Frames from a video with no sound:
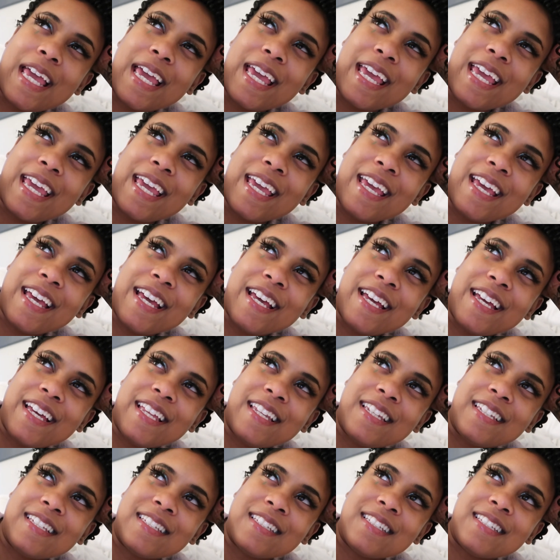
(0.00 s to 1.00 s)

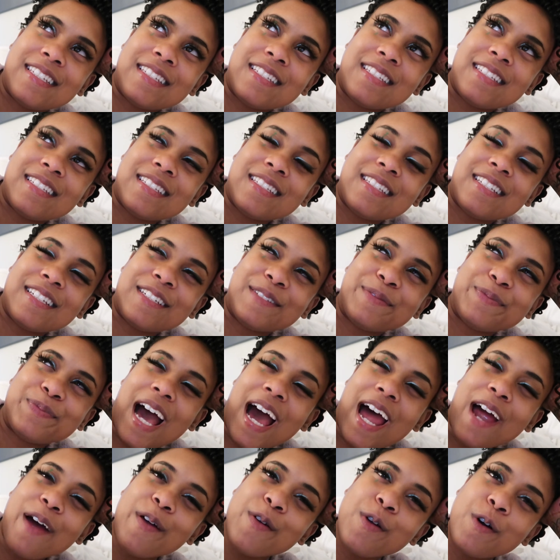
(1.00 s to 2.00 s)
and
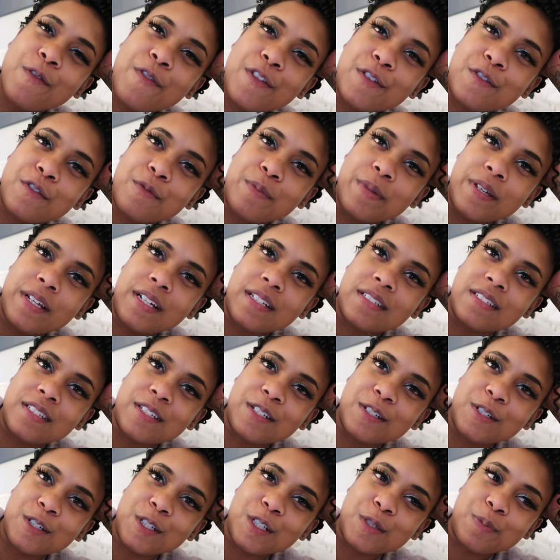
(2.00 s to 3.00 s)
I don't know if this would be
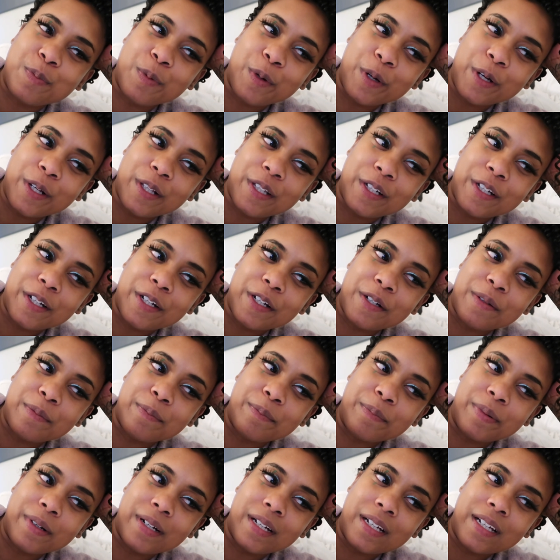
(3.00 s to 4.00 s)
considered a spoiler,
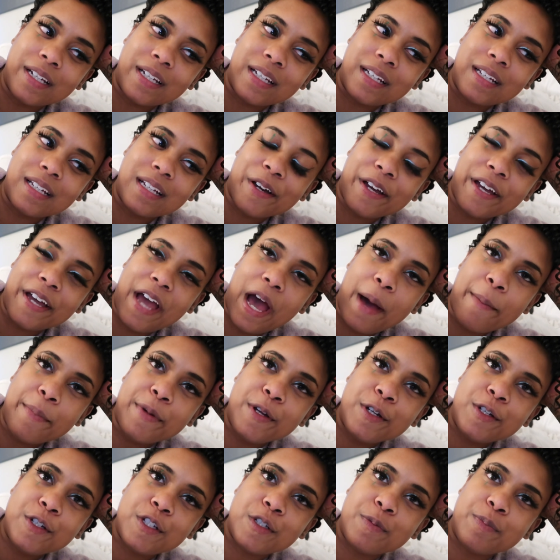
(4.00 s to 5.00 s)
but okay, I'm
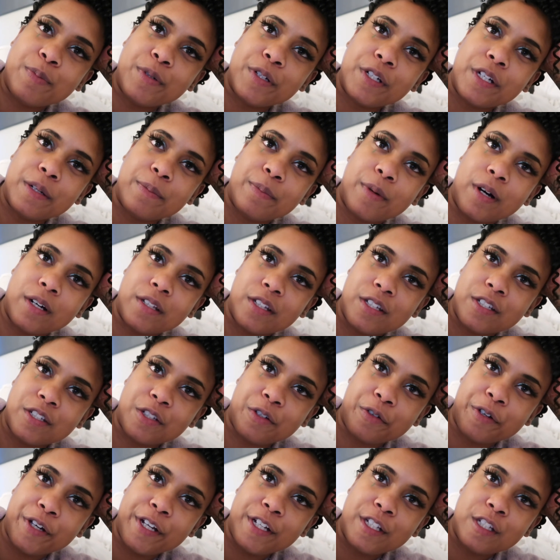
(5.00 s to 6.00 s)
gonna just put up on the
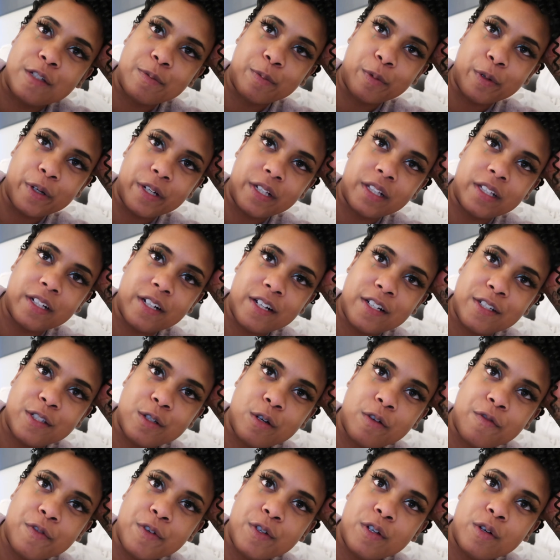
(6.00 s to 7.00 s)
screen spoiler. So
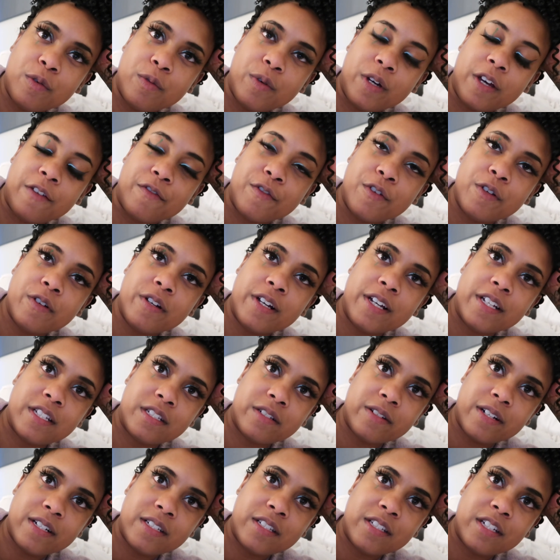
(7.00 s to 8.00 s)
if you're
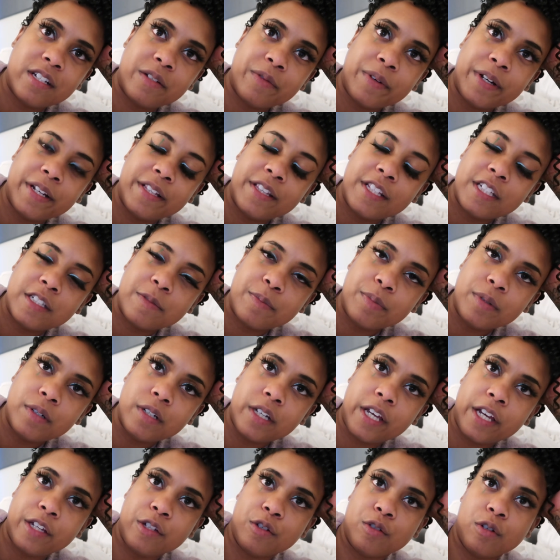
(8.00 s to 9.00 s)
interested in reading this
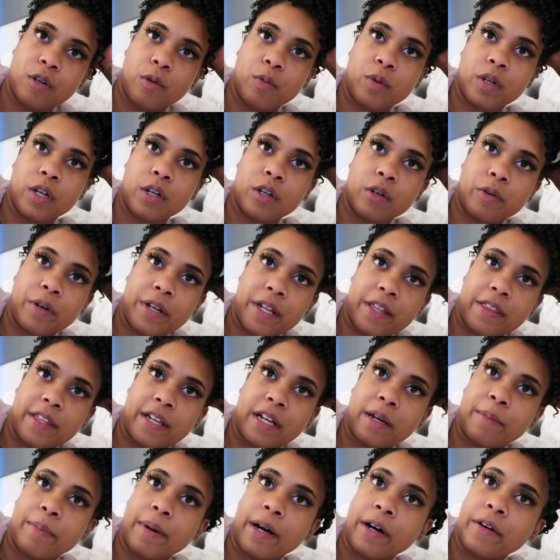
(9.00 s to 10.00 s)
book and you don't want to know anything
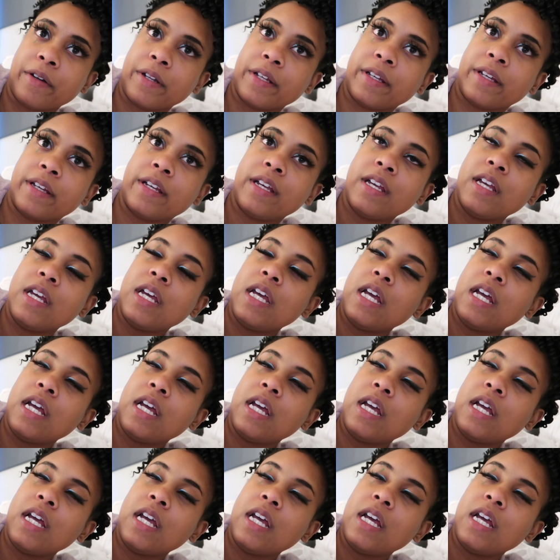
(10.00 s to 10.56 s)
about it,